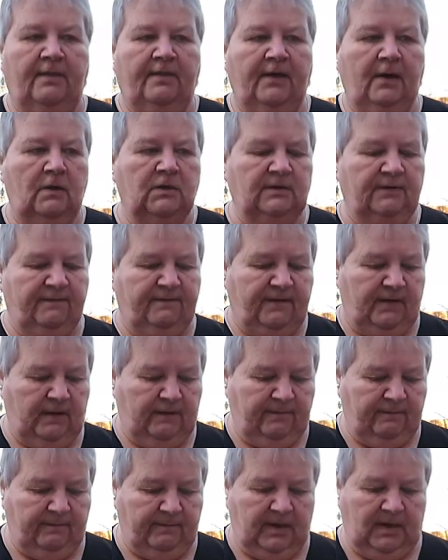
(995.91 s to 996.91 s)
Those are
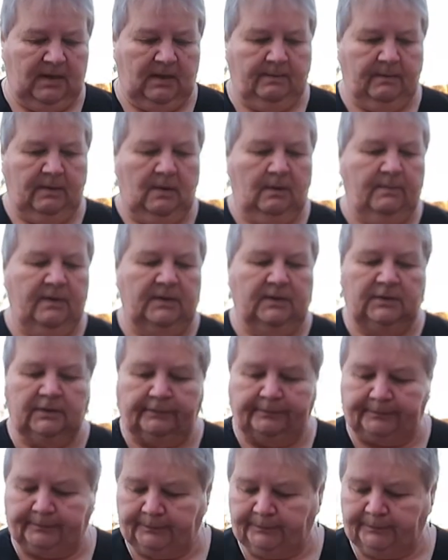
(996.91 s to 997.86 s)
fine for me at the moment.